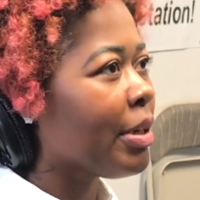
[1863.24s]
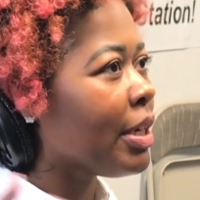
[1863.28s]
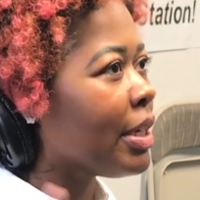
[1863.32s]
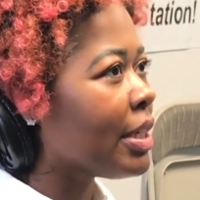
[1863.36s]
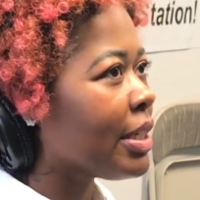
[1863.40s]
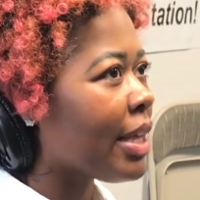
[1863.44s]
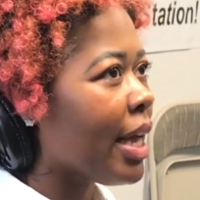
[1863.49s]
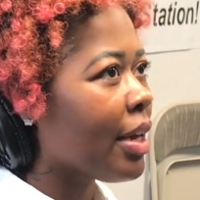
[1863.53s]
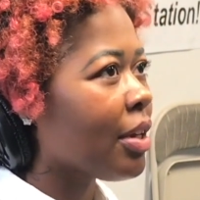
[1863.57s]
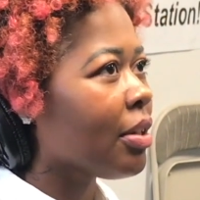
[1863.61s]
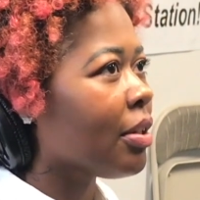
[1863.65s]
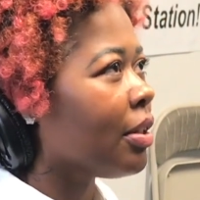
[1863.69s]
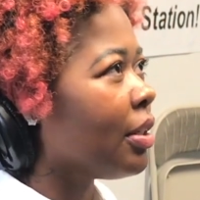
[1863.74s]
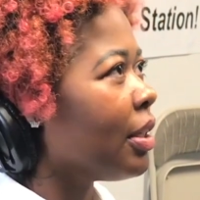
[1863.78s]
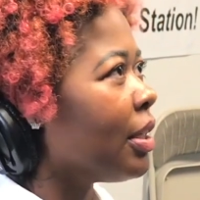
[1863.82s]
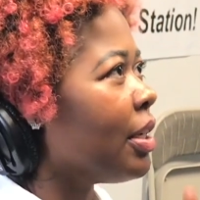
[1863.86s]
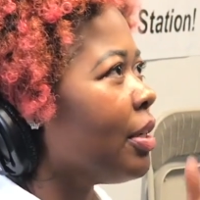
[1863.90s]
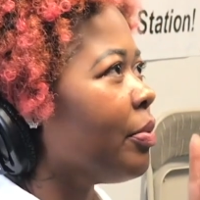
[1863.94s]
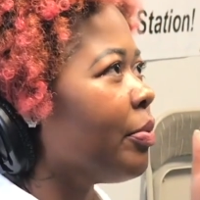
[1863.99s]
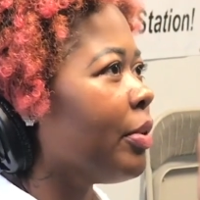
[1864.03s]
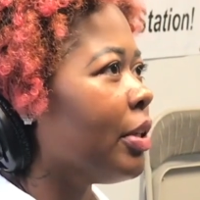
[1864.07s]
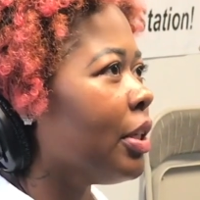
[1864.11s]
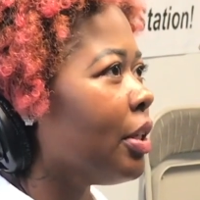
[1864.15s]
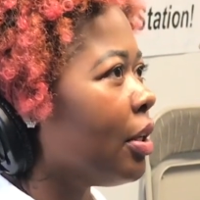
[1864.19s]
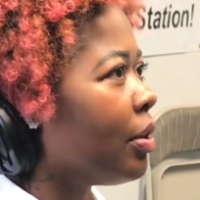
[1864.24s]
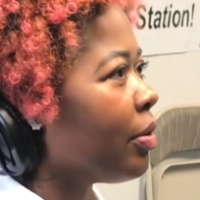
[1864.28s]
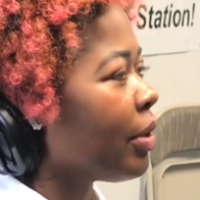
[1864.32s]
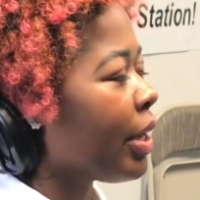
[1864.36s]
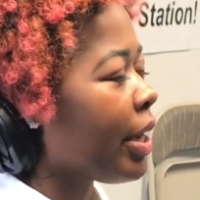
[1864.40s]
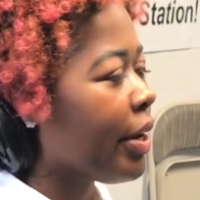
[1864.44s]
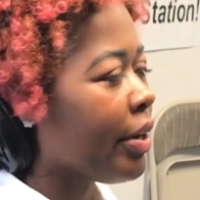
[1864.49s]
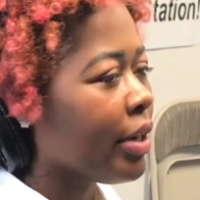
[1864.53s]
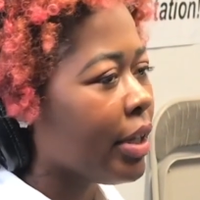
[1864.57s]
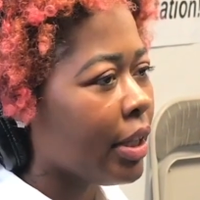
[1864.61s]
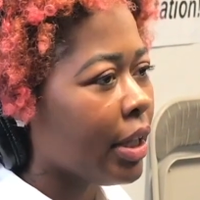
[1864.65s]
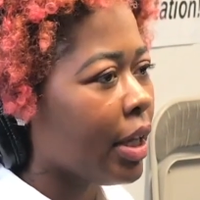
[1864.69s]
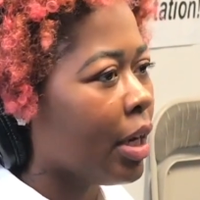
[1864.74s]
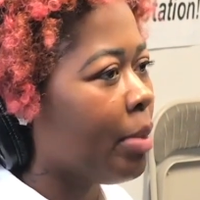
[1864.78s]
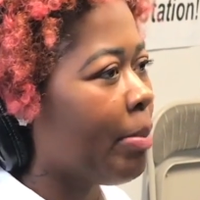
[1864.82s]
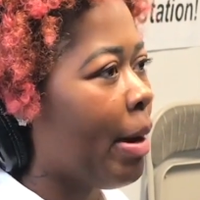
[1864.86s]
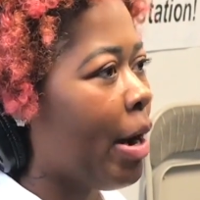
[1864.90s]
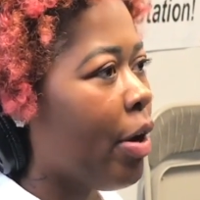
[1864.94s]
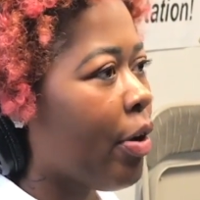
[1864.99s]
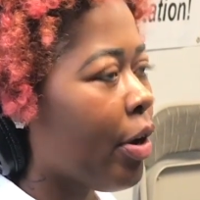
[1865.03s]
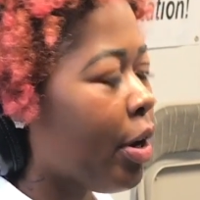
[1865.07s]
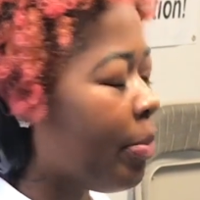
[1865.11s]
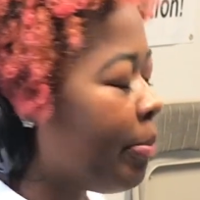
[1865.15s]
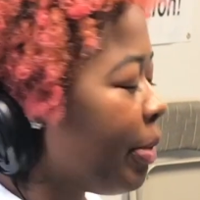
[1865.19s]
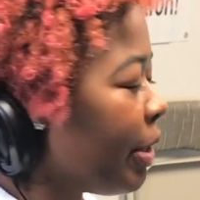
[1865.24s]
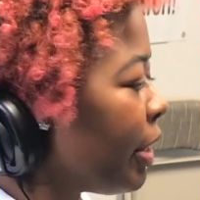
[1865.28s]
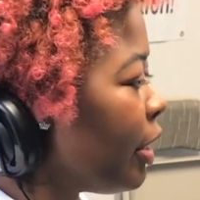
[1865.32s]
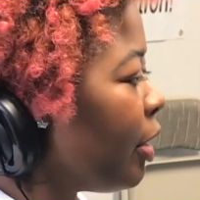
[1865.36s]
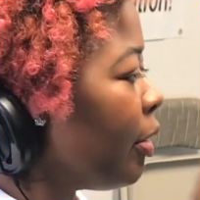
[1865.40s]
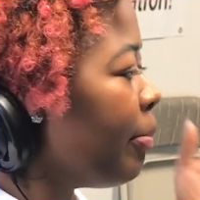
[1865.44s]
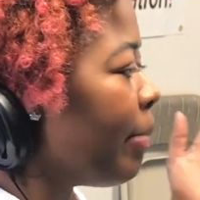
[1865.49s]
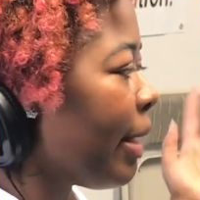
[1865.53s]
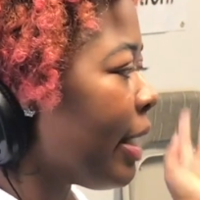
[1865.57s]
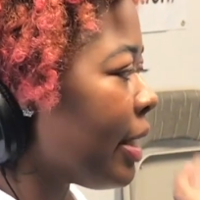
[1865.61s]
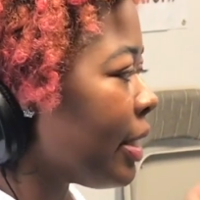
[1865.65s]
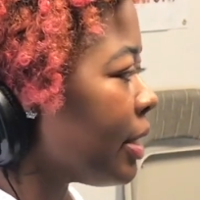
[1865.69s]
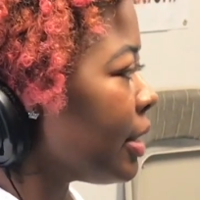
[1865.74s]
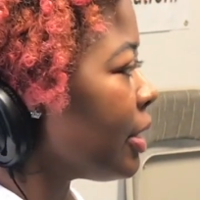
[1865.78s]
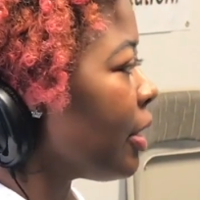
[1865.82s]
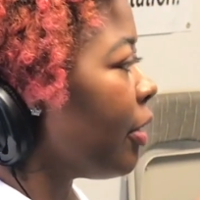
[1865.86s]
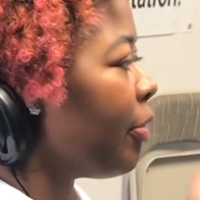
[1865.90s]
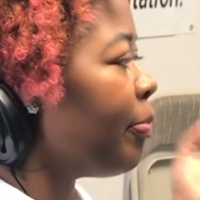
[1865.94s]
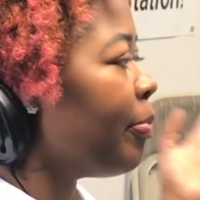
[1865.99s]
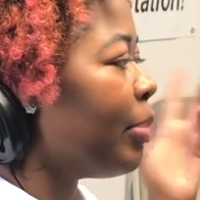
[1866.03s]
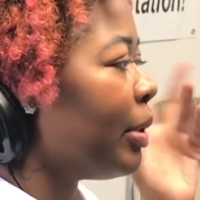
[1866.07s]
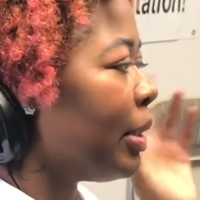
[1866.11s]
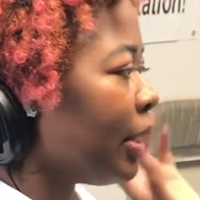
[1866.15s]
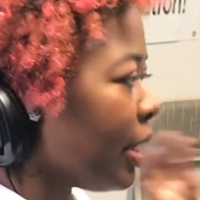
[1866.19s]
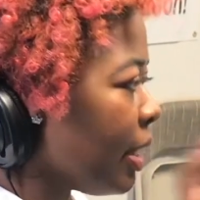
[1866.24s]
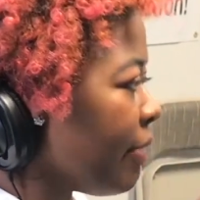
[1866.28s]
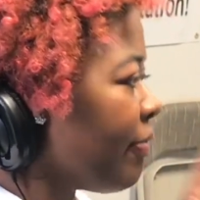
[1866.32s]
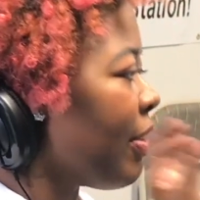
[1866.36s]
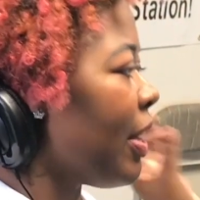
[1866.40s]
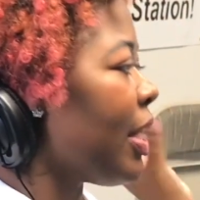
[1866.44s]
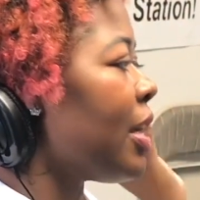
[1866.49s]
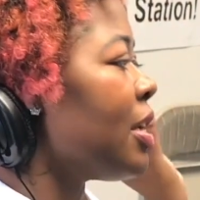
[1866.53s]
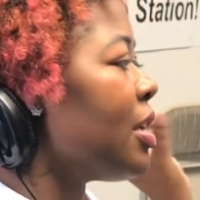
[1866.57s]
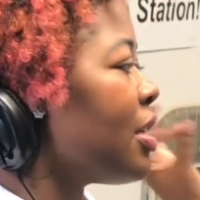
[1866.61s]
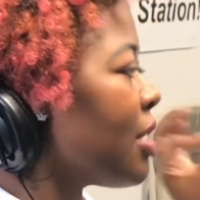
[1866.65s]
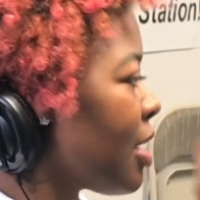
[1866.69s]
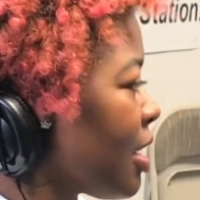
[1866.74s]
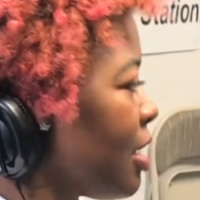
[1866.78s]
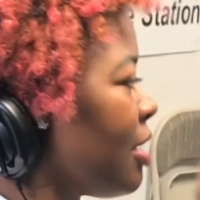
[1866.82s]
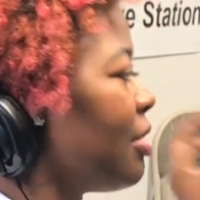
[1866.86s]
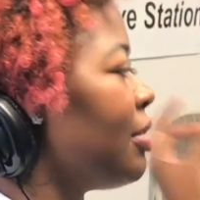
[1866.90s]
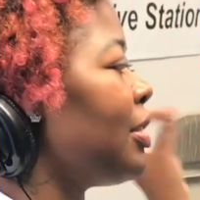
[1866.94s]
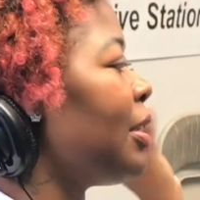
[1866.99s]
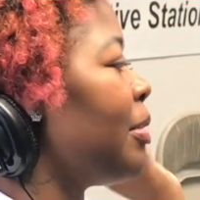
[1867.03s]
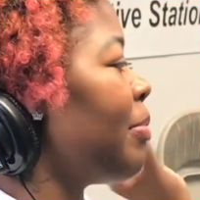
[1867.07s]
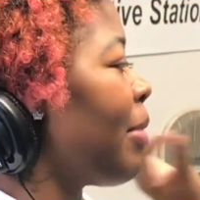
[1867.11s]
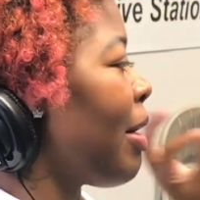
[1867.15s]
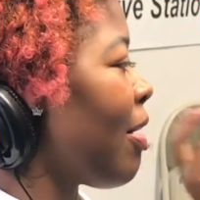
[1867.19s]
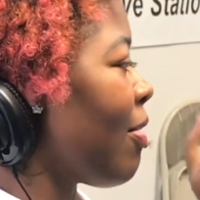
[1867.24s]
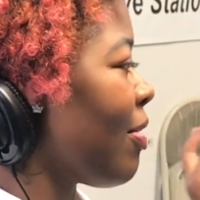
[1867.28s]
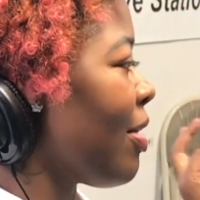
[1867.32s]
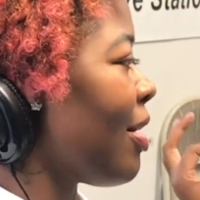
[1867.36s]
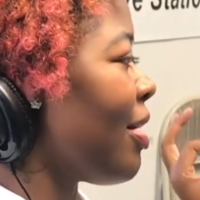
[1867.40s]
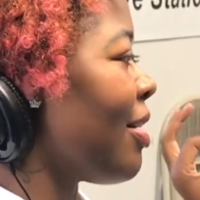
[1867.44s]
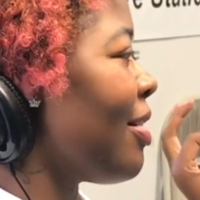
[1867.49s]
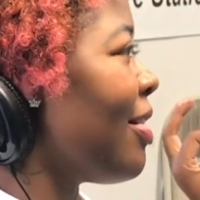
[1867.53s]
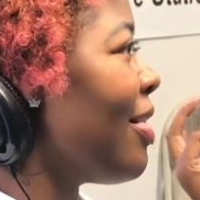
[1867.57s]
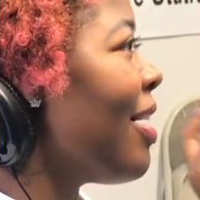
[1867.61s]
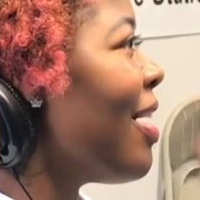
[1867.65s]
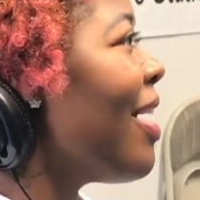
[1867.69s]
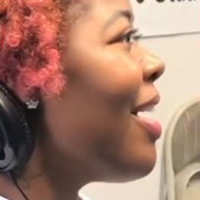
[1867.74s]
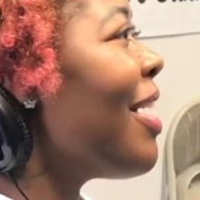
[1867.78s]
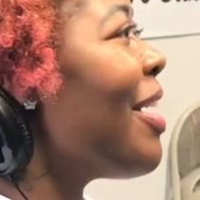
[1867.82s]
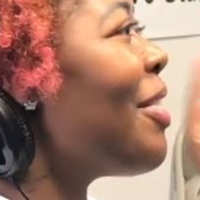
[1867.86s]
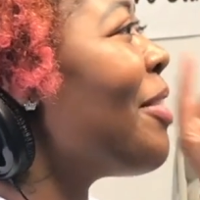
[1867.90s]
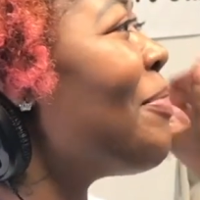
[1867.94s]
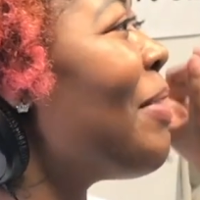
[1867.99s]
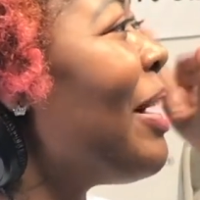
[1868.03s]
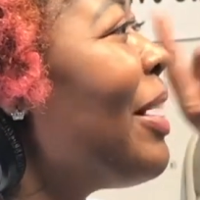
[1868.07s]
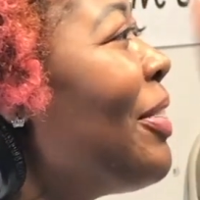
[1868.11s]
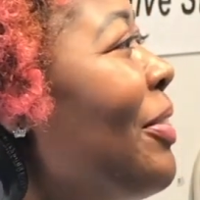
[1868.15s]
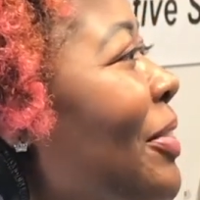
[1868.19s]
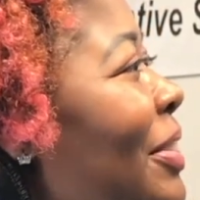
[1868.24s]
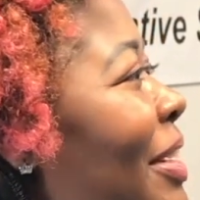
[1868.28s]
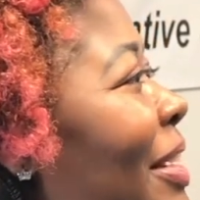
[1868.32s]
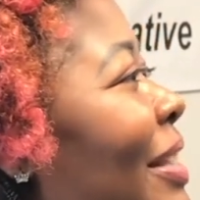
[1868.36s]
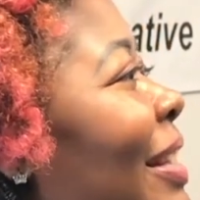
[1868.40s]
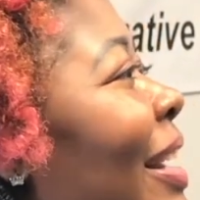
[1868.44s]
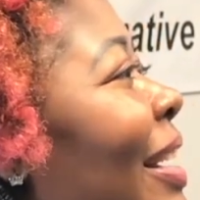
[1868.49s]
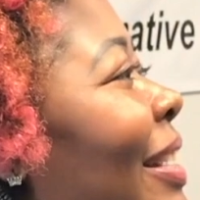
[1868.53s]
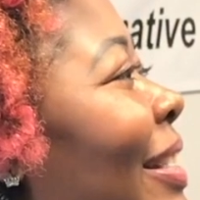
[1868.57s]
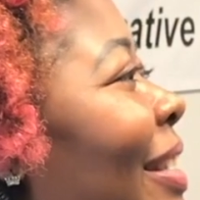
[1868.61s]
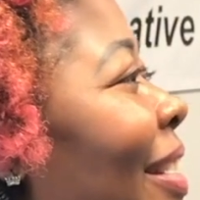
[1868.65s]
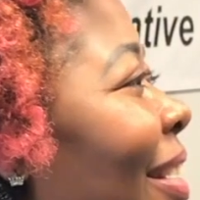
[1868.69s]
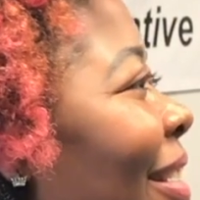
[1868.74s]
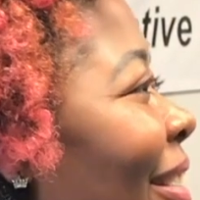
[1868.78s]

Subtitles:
because technically he really don't care anything about her, but he'll make himself believe that he cares about her. And why you look like